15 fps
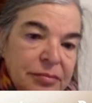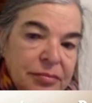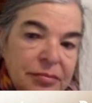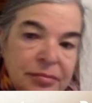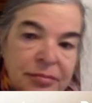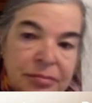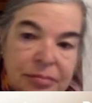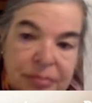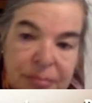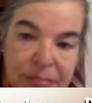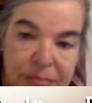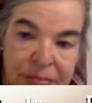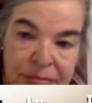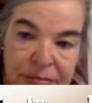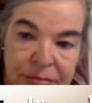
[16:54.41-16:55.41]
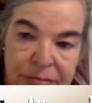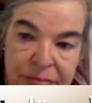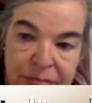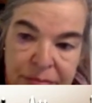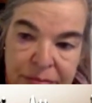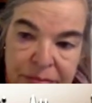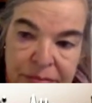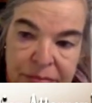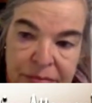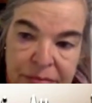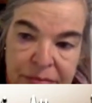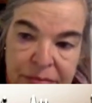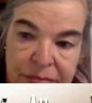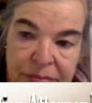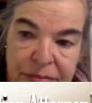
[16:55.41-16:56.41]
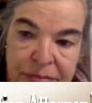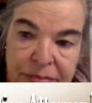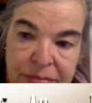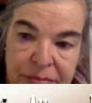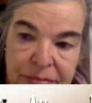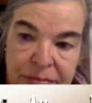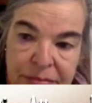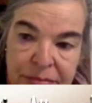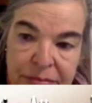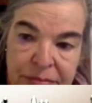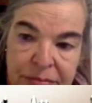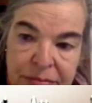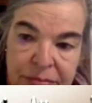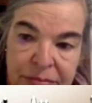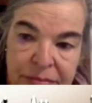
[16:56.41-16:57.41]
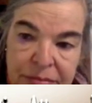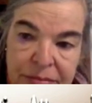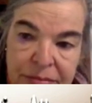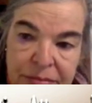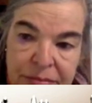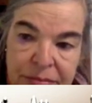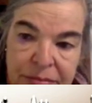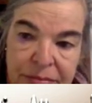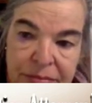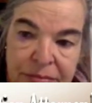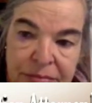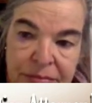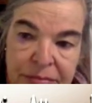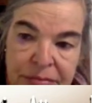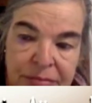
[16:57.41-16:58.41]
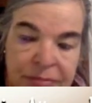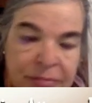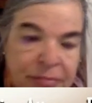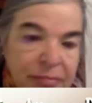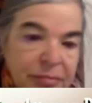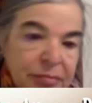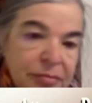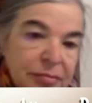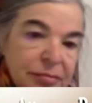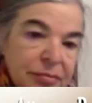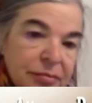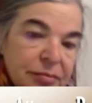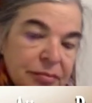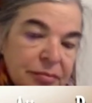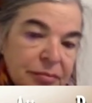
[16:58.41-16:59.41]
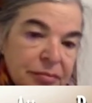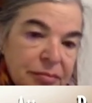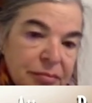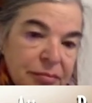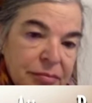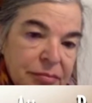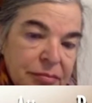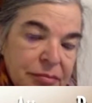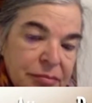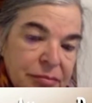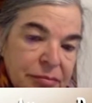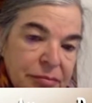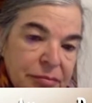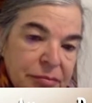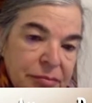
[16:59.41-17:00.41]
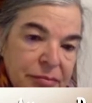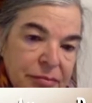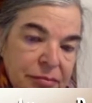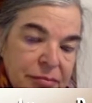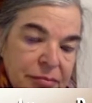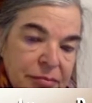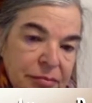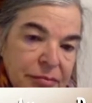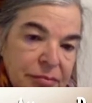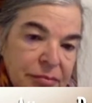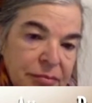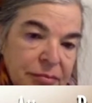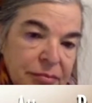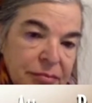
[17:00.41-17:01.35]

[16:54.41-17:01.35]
(not speaking)